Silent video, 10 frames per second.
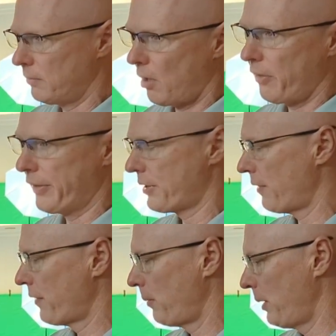all the
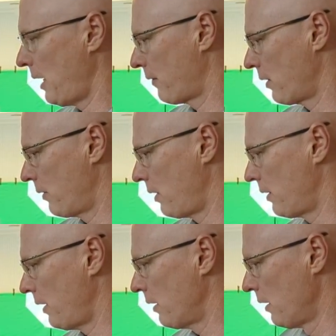stuff that we have going on
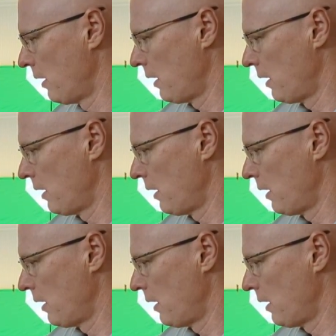here.